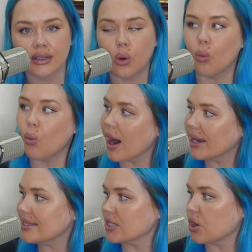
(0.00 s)
What
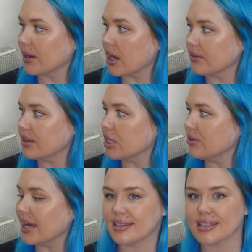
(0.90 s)
is going on in the
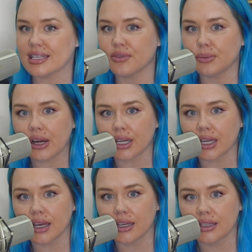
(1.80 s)
United States of
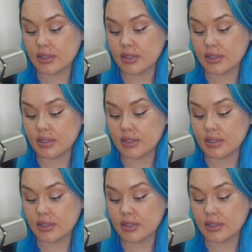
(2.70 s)
America?